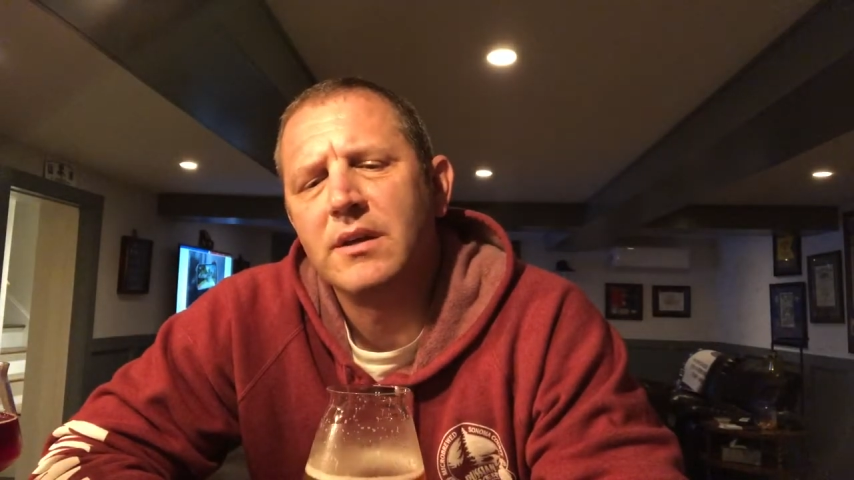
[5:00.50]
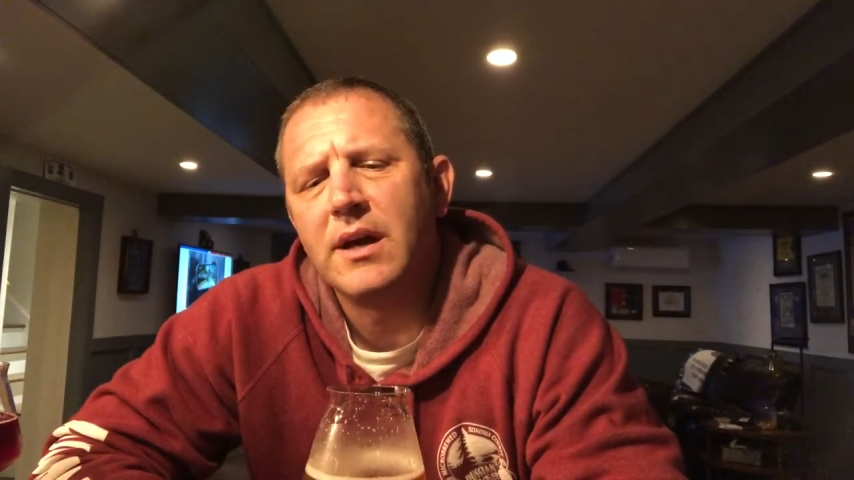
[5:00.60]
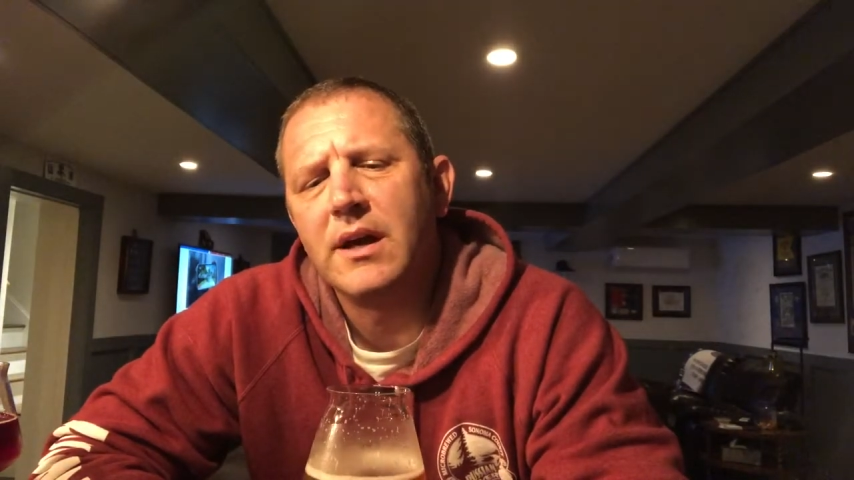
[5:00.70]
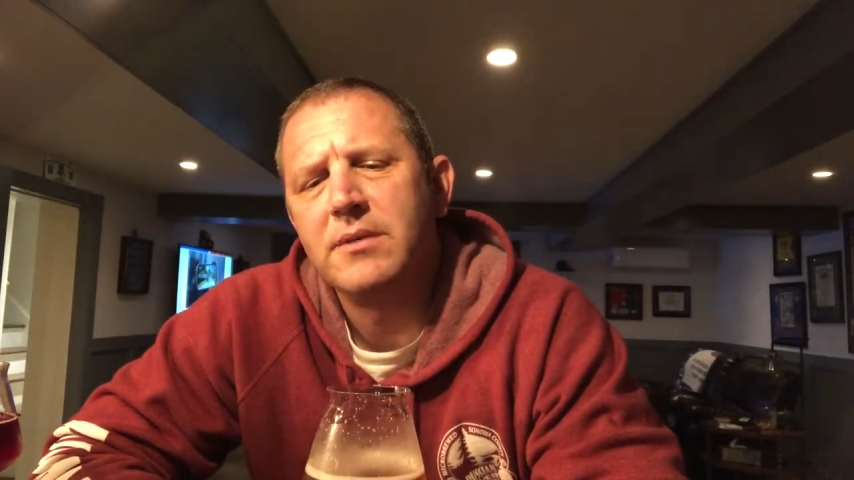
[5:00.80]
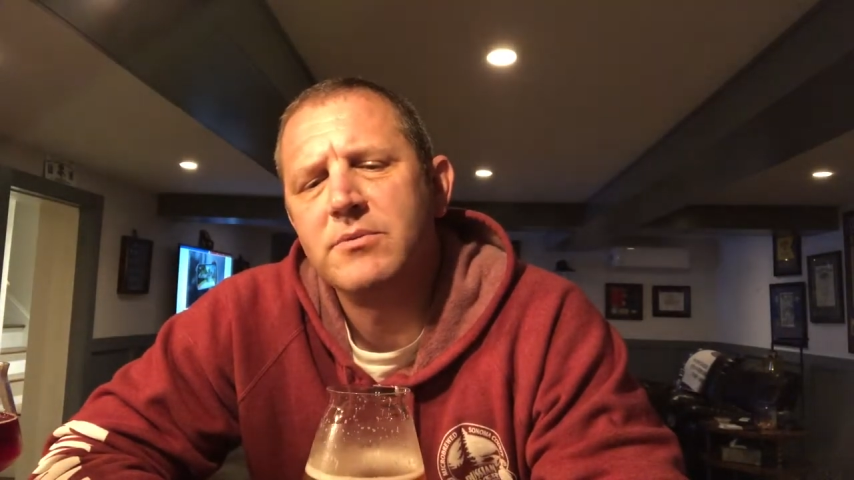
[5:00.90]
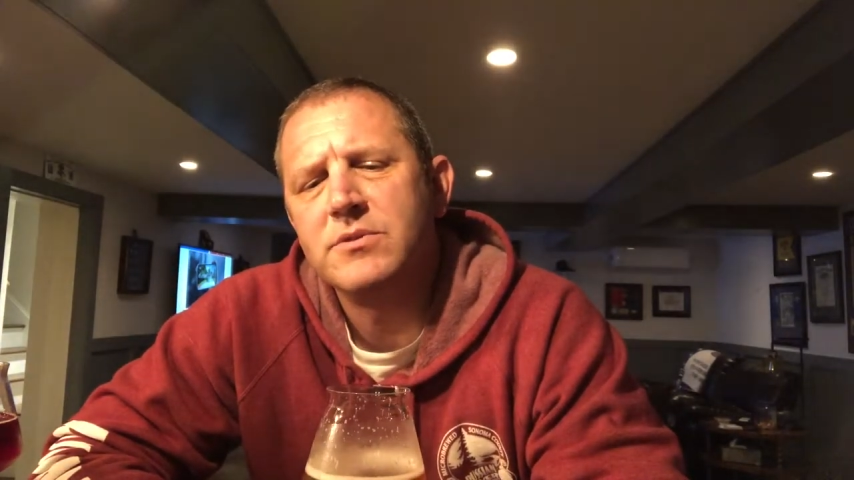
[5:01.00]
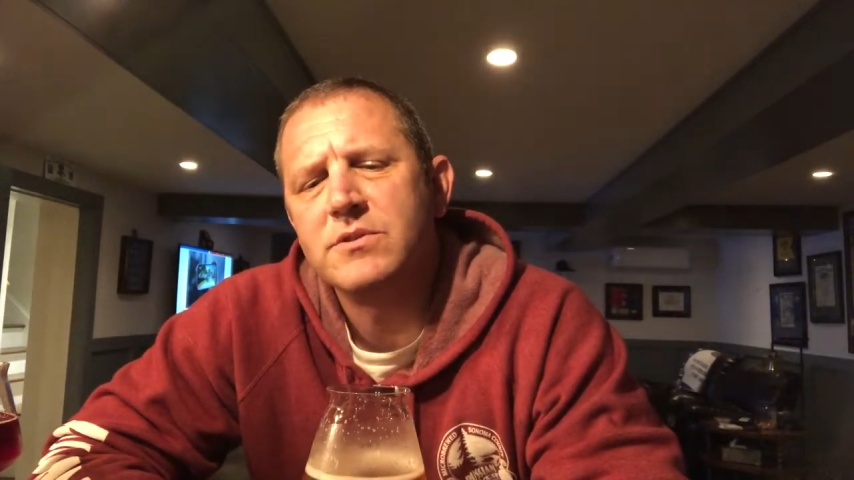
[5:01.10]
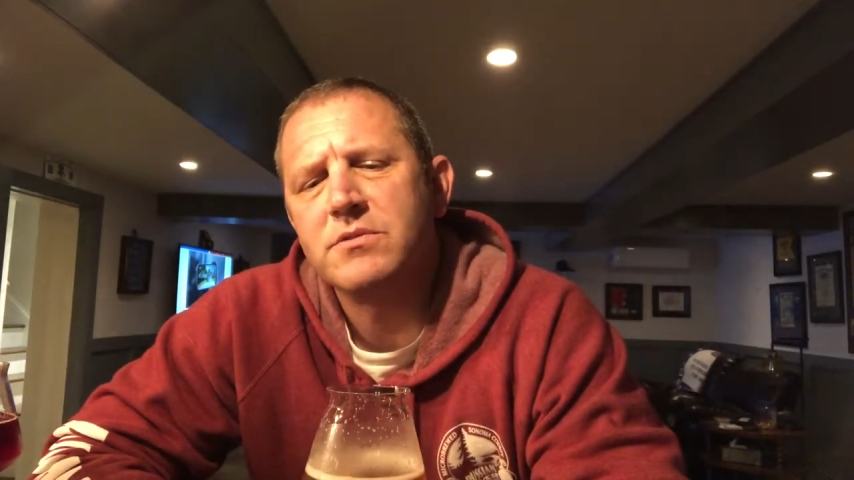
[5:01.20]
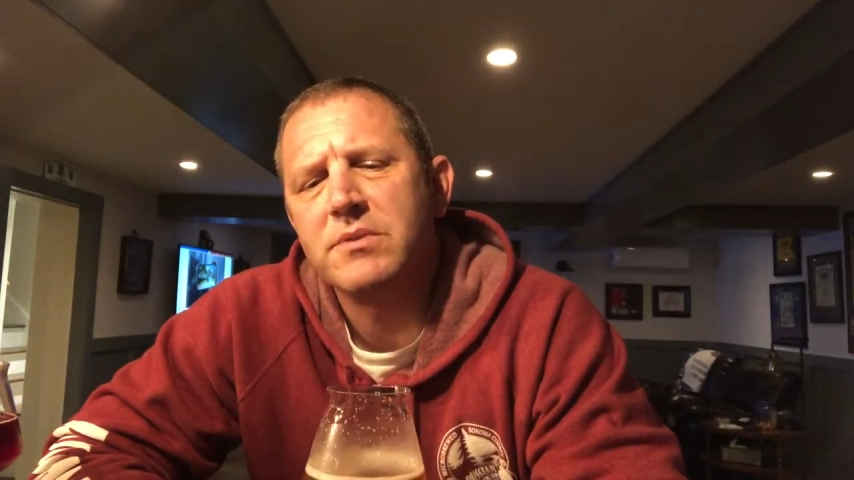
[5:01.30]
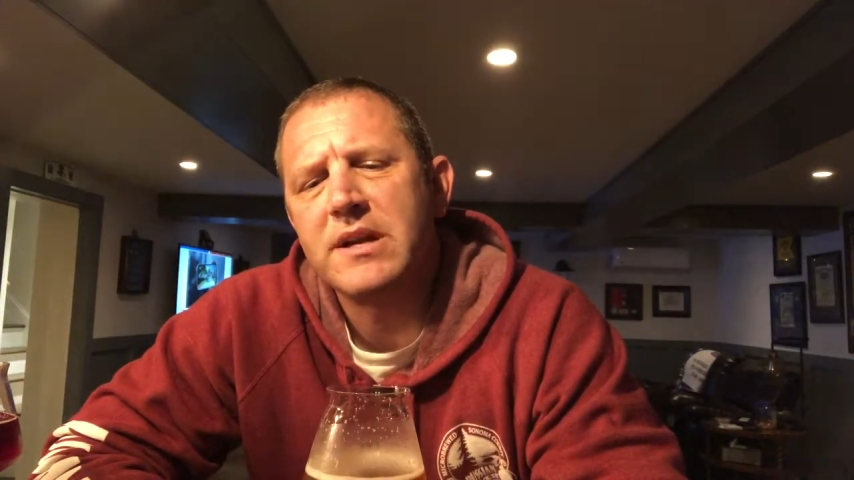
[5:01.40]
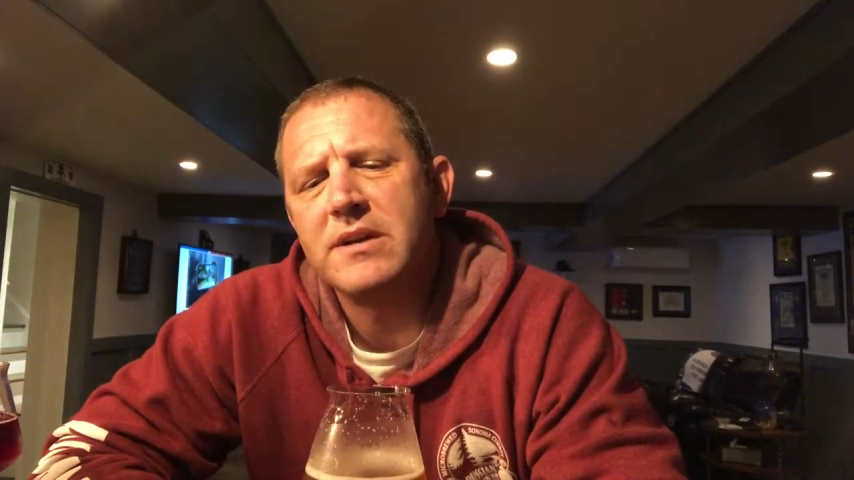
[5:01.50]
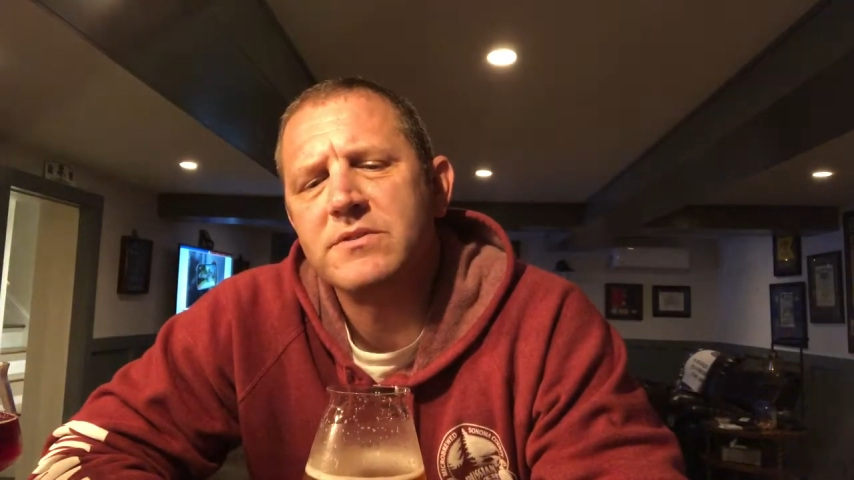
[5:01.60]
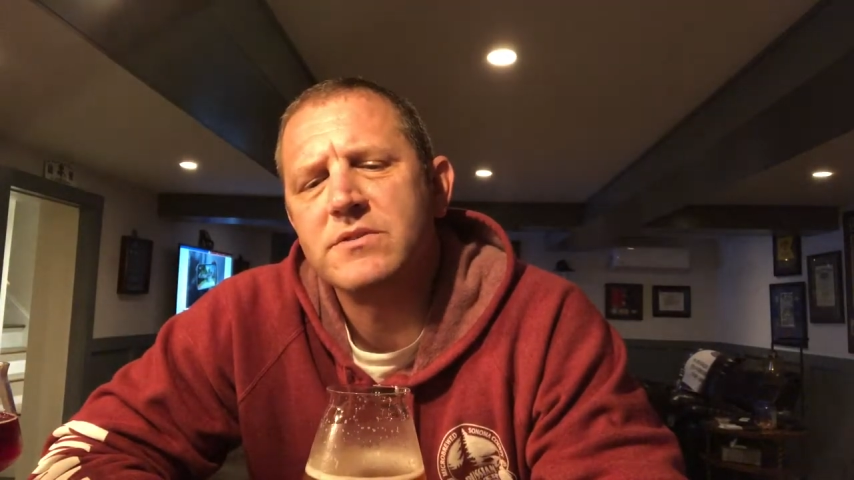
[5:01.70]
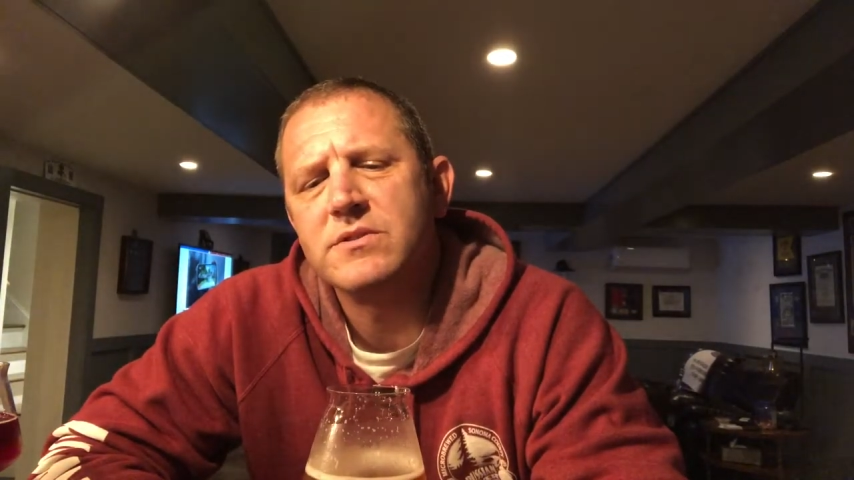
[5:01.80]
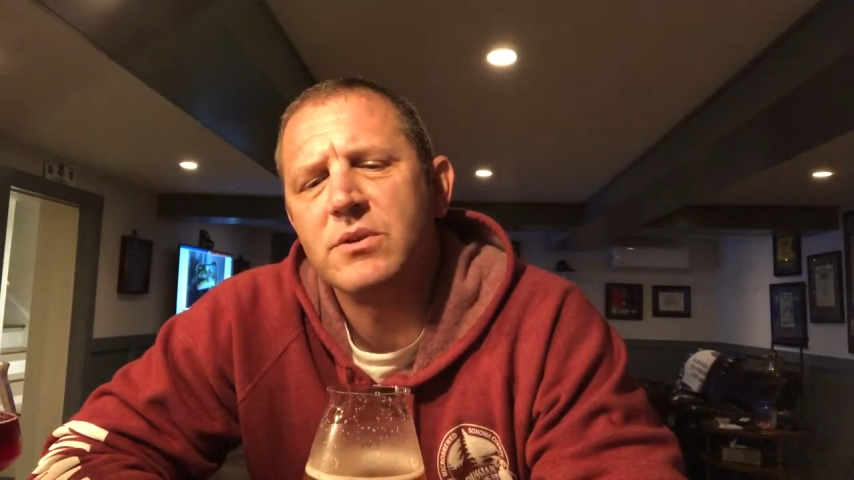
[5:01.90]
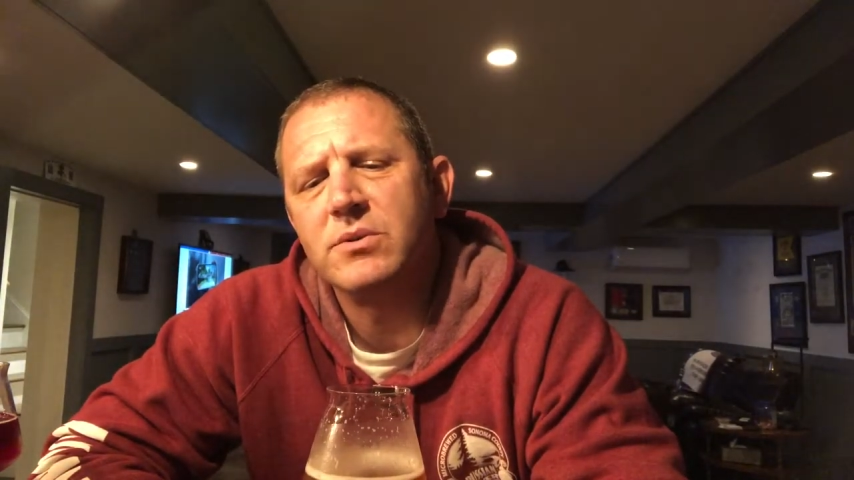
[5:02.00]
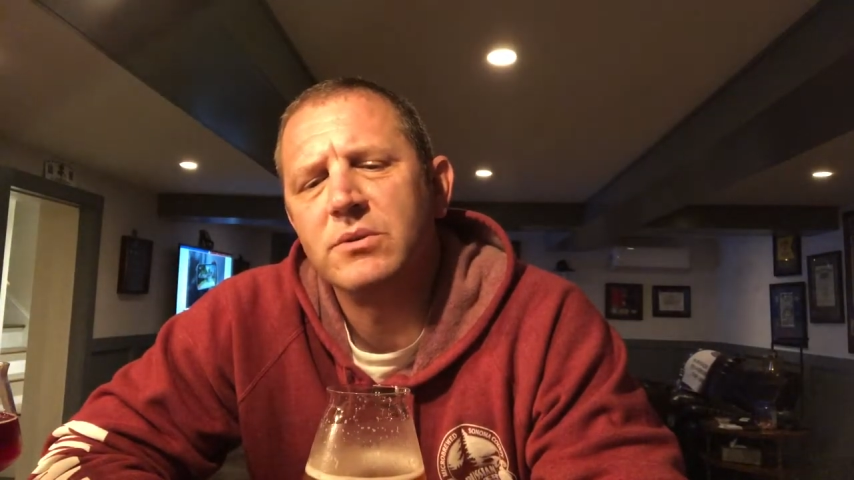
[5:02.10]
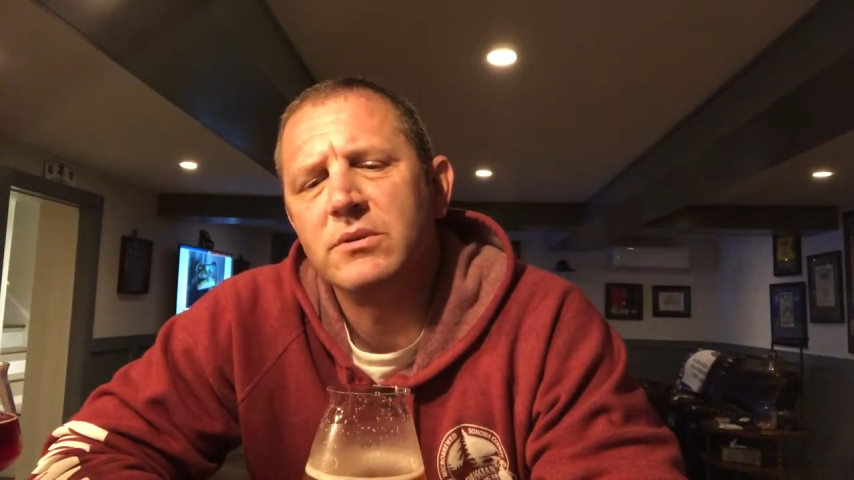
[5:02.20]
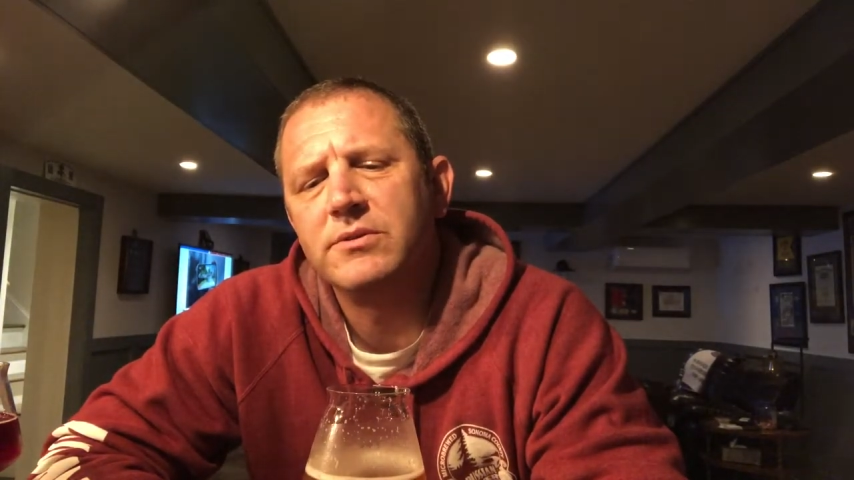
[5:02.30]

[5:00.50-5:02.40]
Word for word: Yeah, he used three ounces total